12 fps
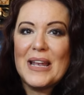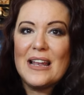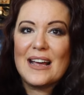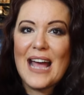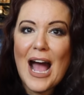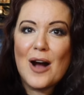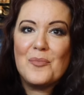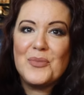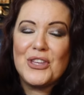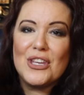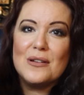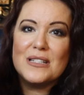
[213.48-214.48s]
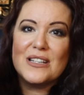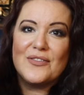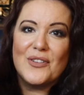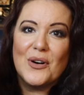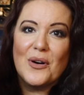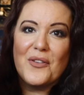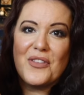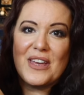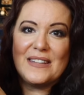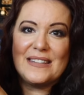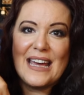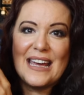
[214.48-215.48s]
Look at how beautiful
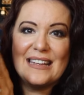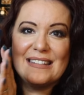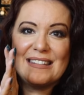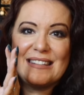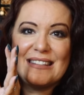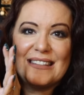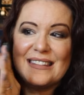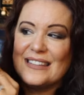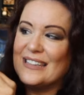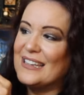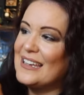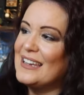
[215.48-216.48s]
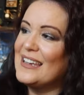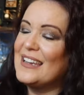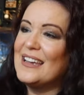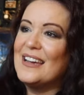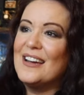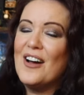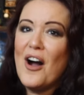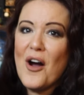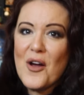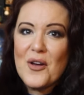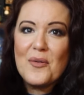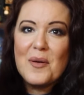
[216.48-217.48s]
this is.
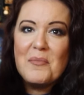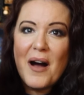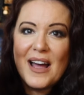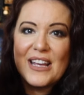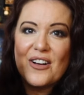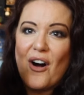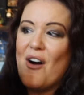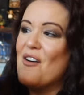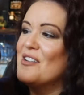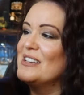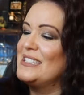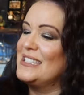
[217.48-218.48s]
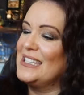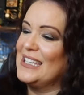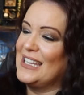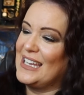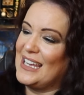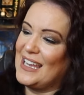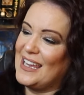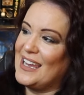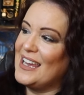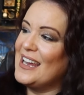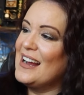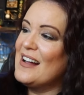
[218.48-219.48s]
Oh my God.
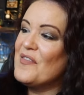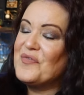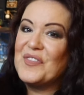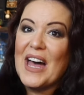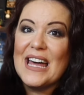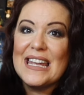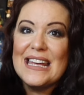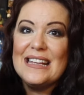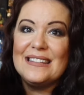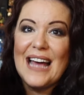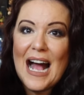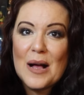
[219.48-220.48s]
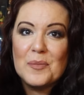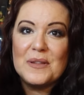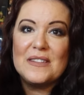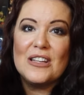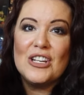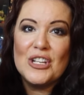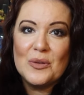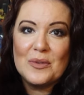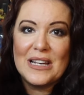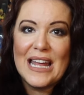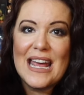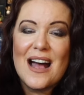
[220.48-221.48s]
That is
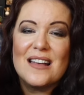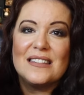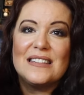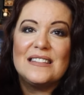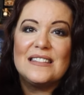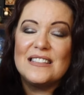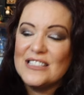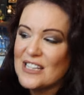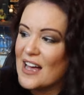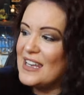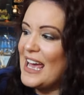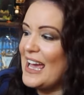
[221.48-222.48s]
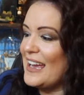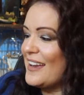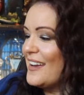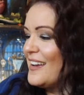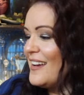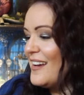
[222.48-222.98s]
absolutely stunning.